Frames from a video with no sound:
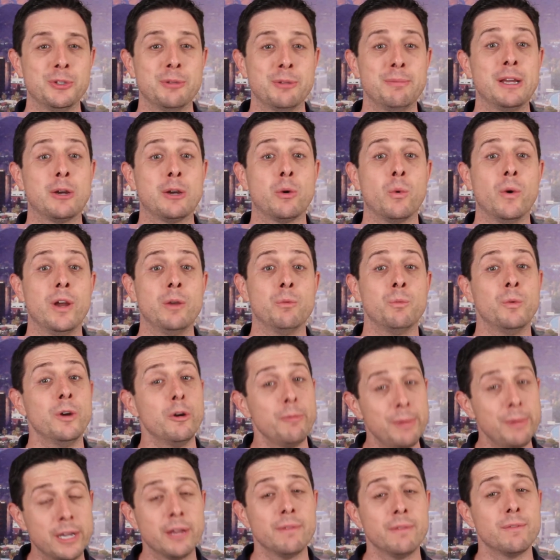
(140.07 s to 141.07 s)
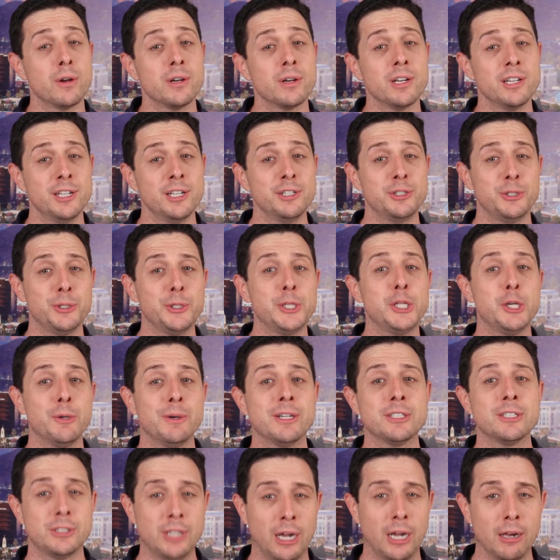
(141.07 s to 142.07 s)
the Bitcoin will be converted into
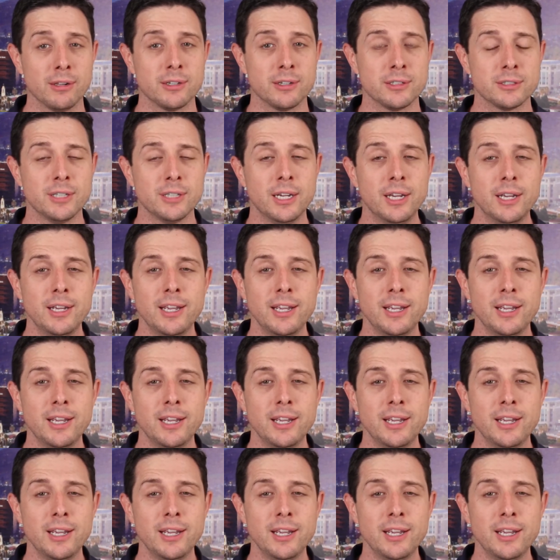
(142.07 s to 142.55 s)
US dollars,